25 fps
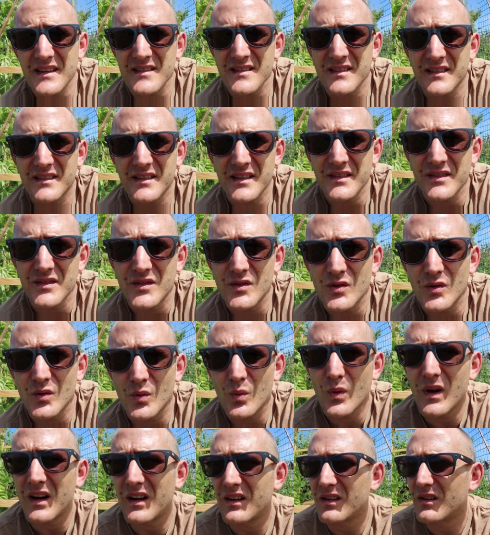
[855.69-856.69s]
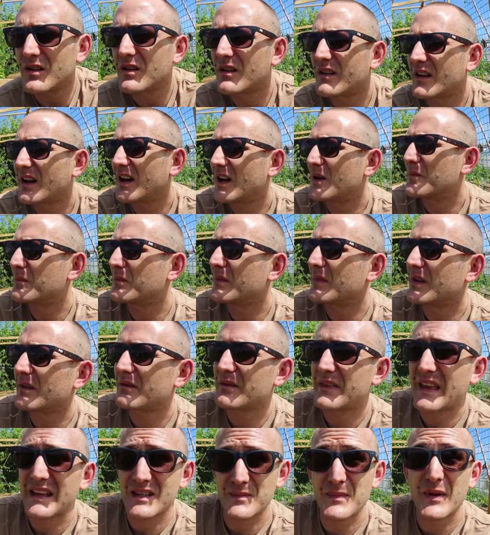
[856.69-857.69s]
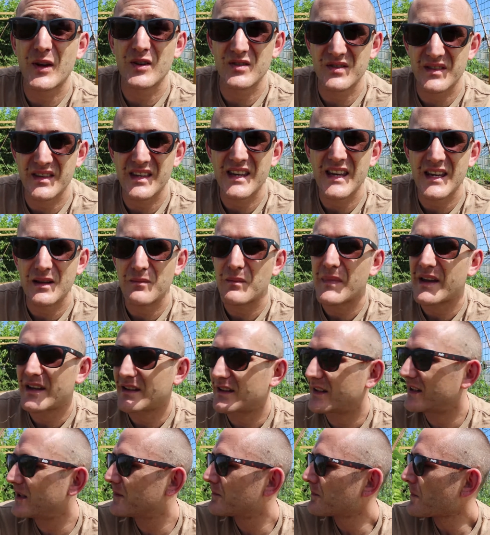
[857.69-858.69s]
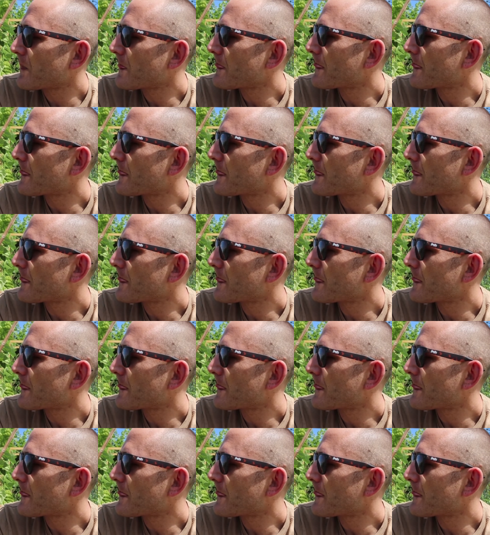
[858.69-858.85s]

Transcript: hasn't done too well. That's because of the heat mainly.